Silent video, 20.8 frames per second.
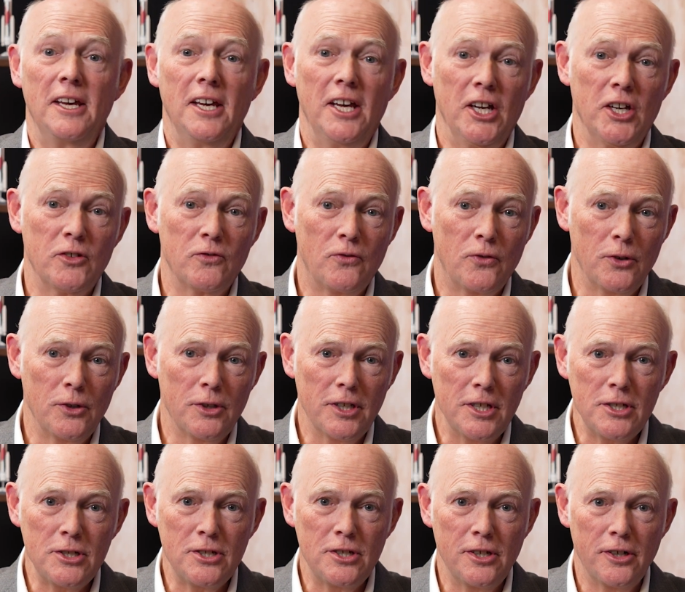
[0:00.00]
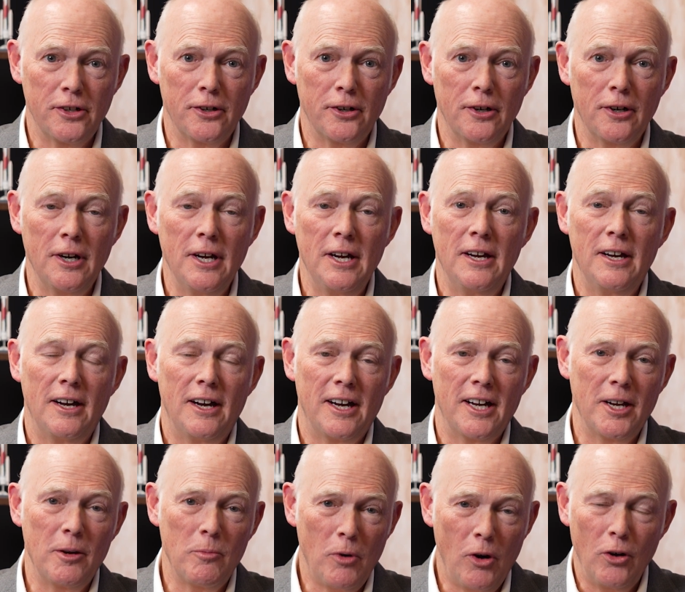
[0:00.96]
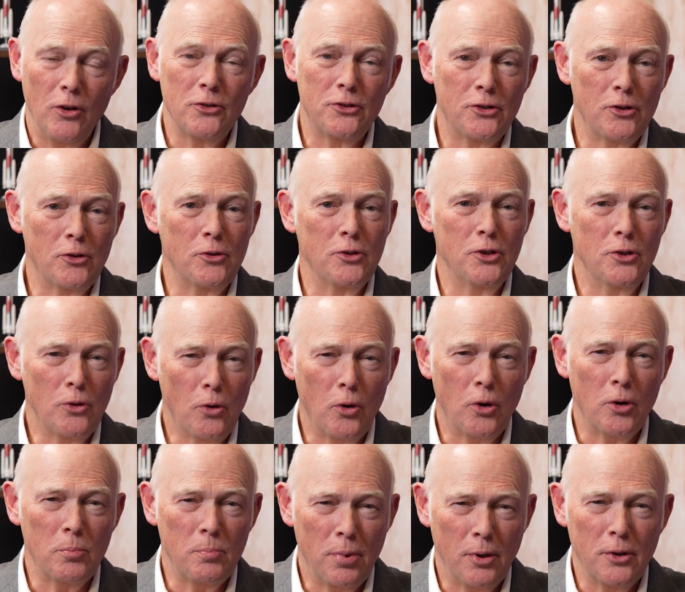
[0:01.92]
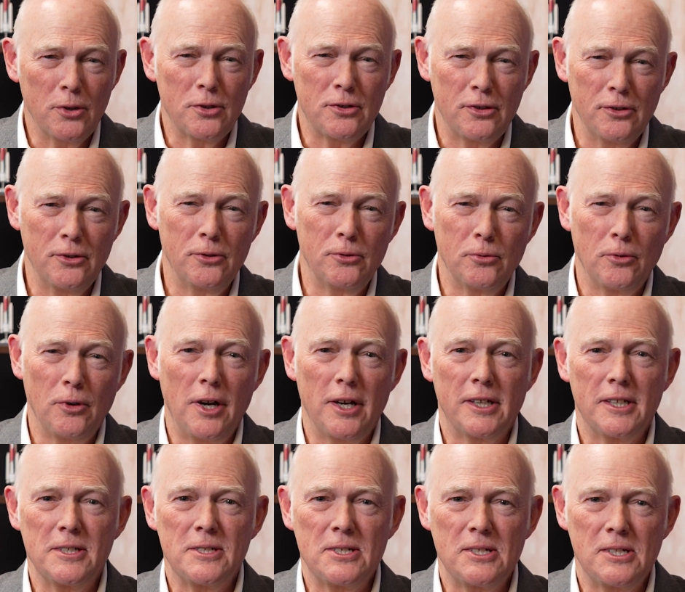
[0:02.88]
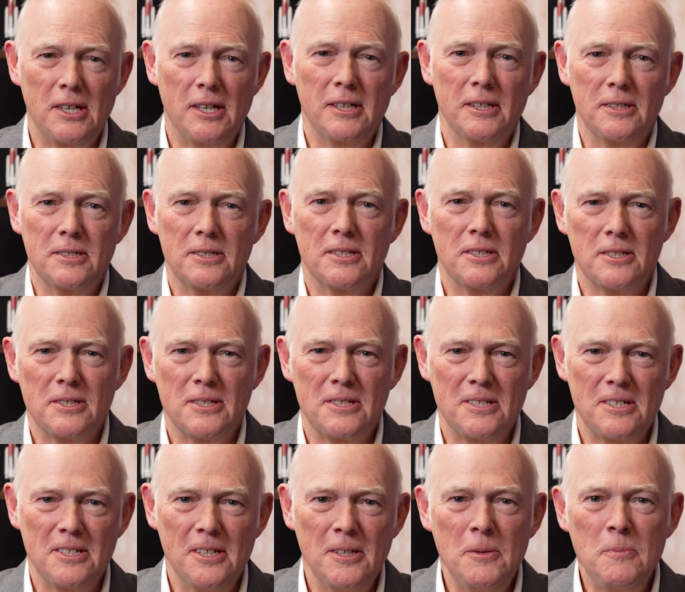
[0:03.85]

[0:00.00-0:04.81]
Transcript: And for this year, I am also your personal rocket scientist.